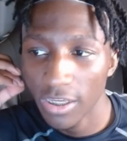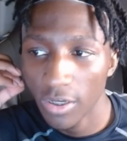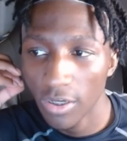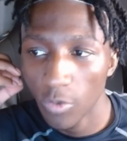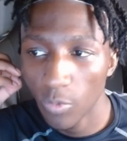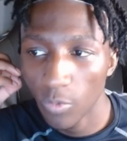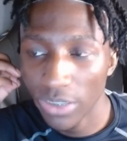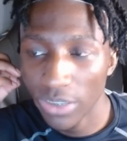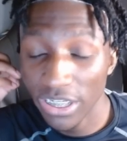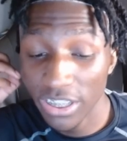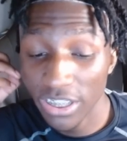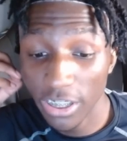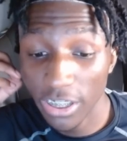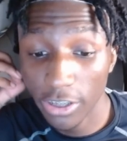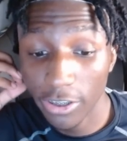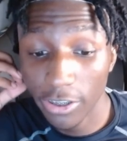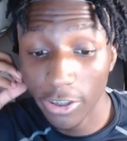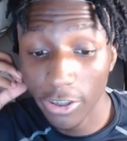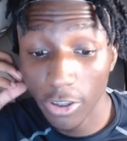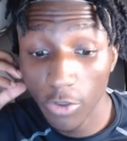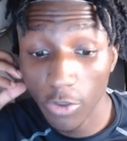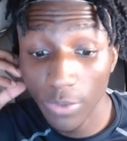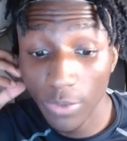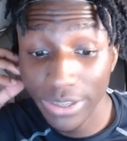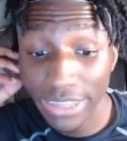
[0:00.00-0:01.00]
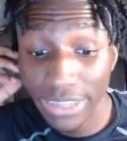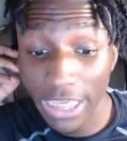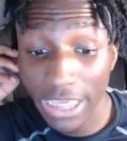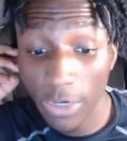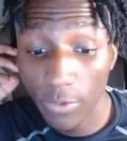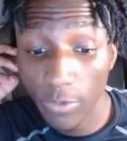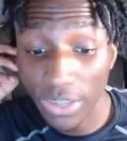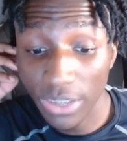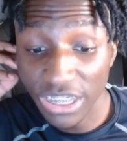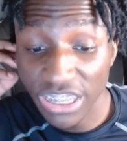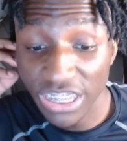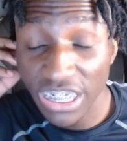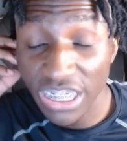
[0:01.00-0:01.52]
When it's a girl
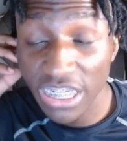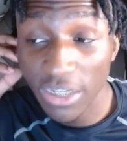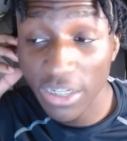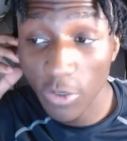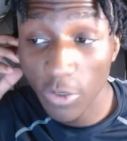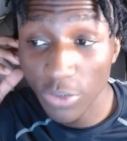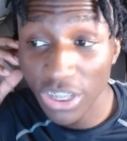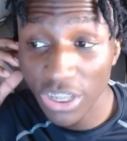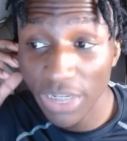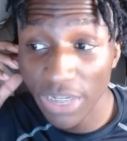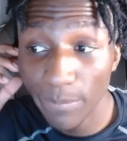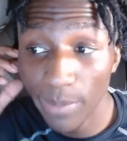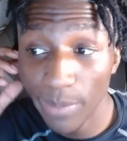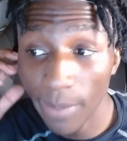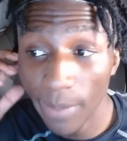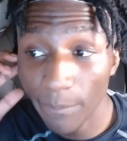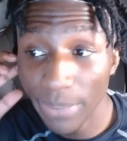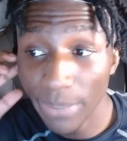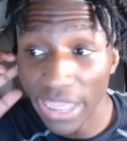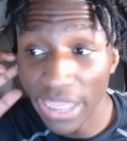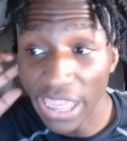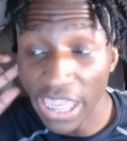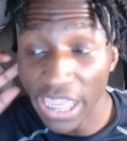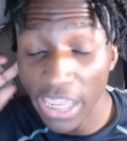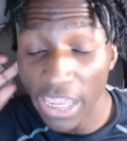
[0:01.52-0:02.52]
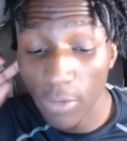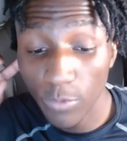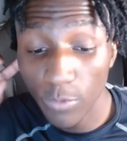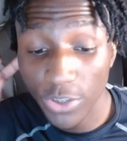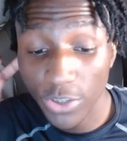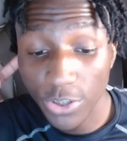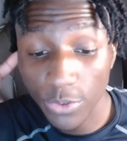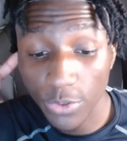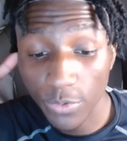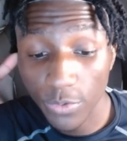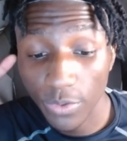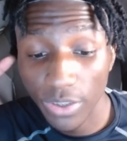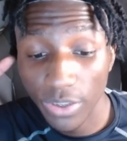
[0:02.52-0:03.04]
adult and she knows she bumping head with
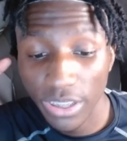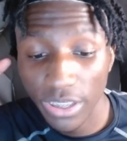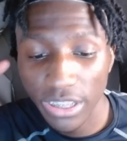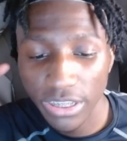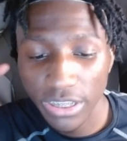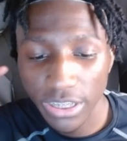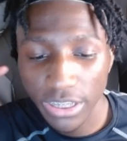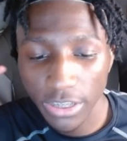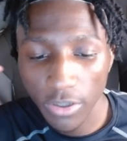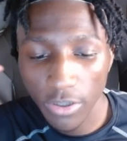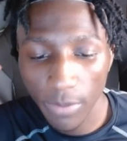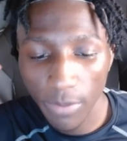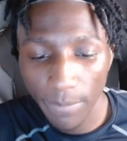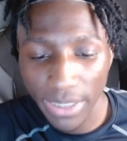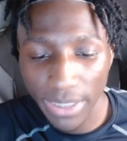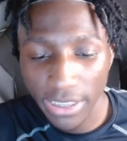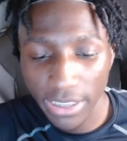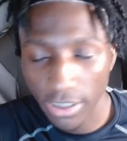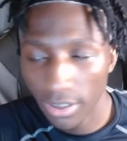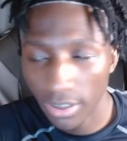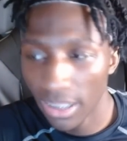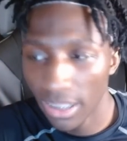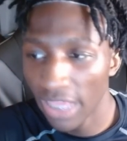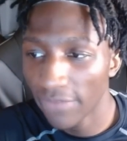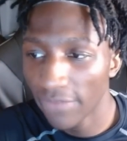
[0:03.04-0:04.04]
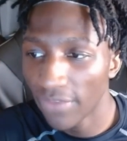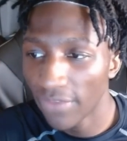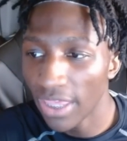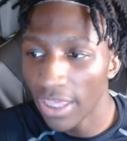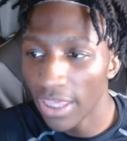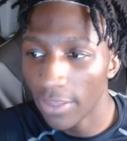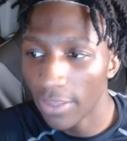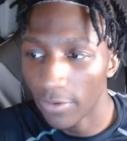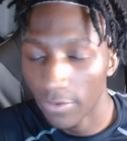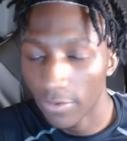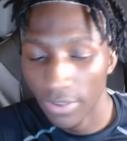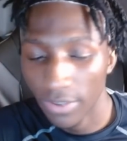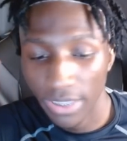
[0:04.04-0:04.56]
you, she gonna make your life
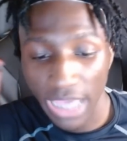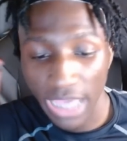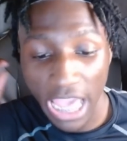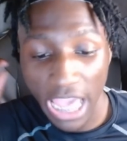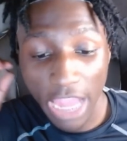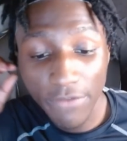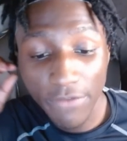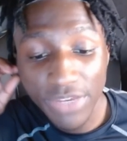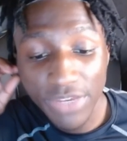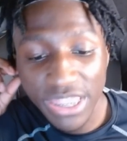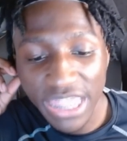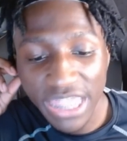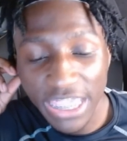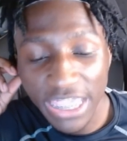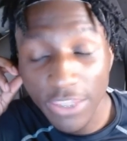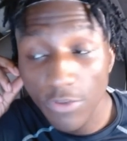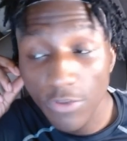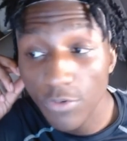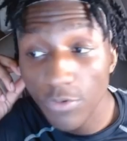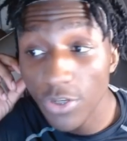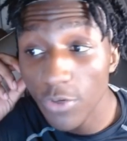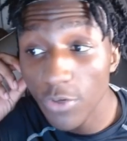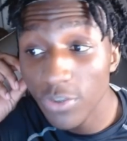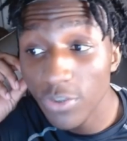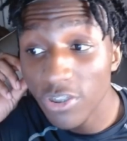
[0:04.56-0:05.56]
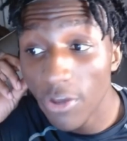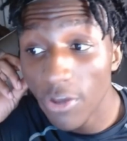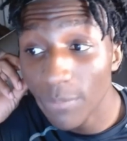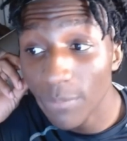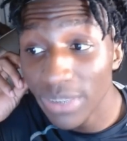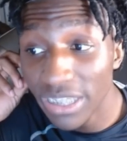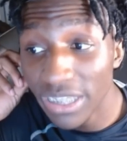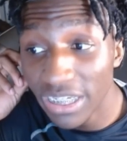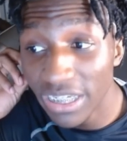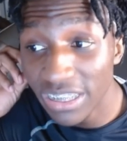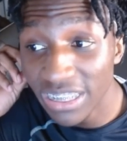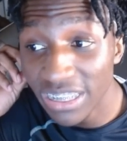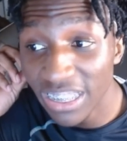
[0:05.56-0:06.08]
hell. Everything you do is gonna be
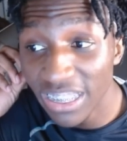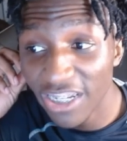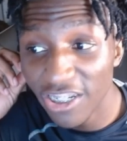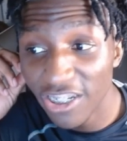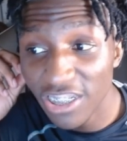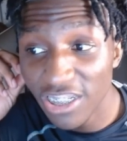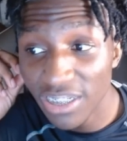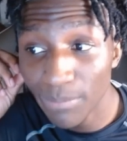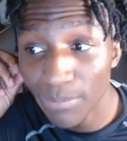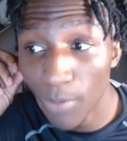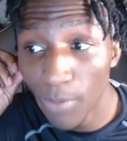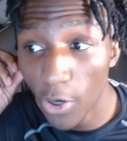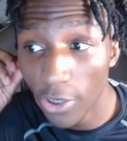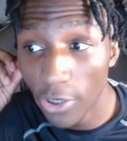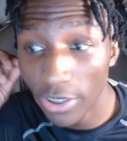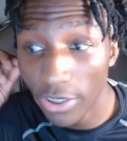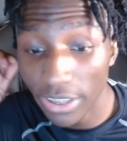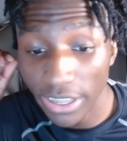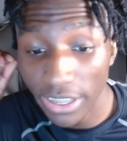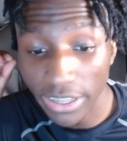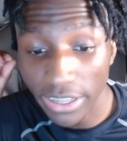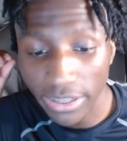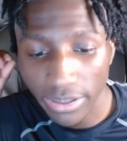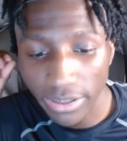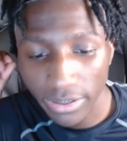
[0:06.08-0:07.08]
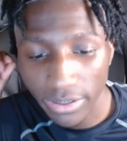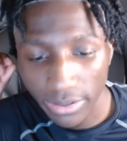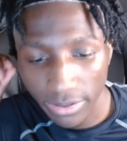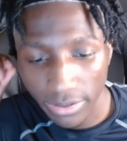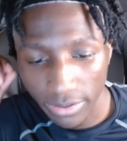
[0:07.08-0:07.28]
considered smart, nigga.